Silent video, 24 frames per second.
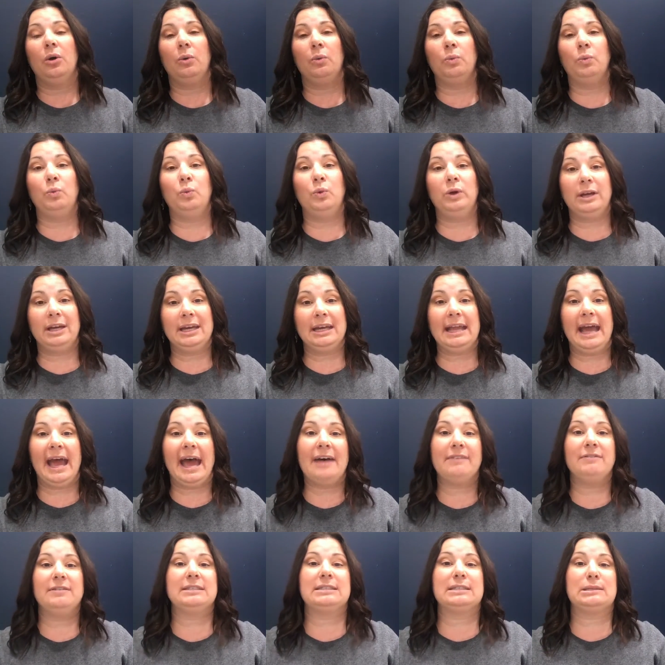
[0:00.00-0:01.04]
We can
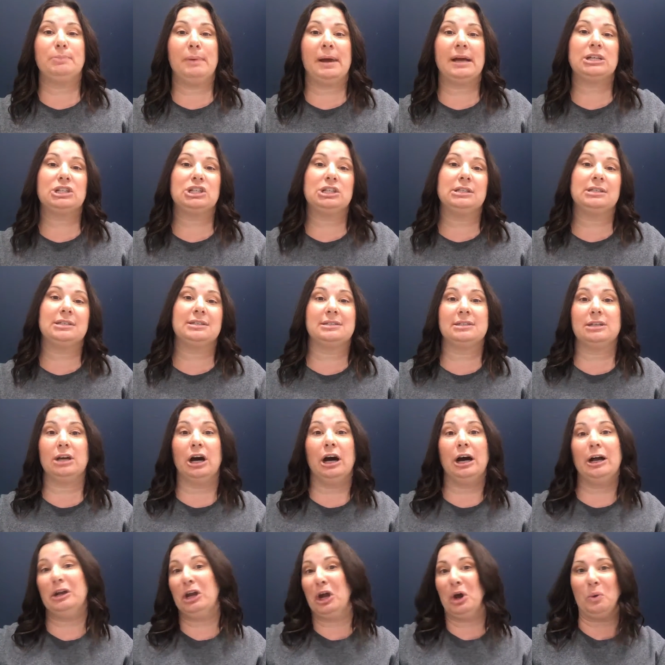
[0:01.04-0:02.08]
have inspections
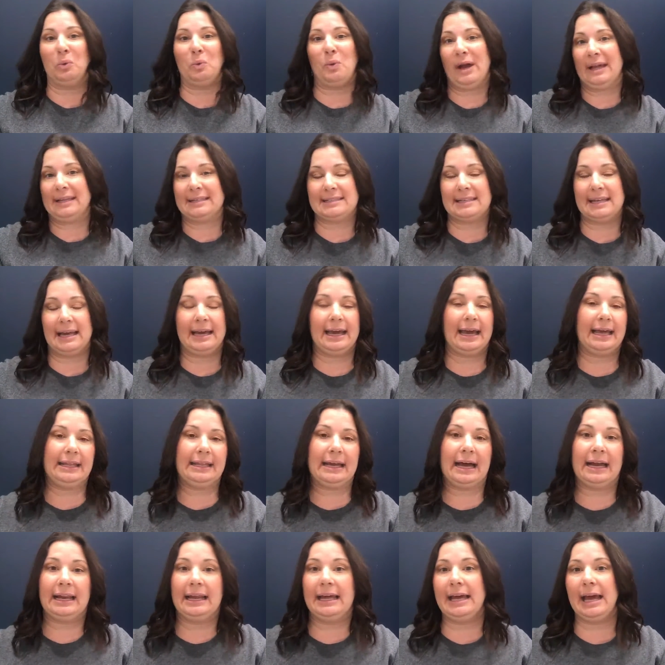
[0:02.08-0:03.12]
done Wednesday at
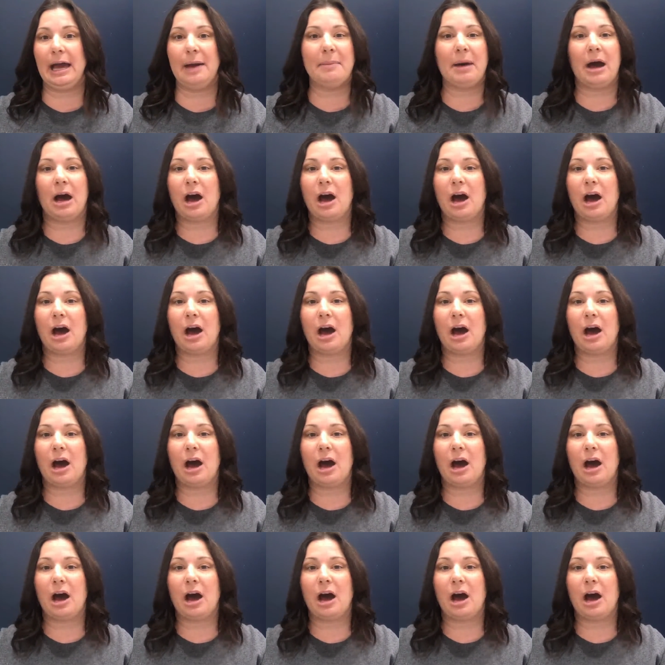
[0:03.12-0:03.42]
9 a.m.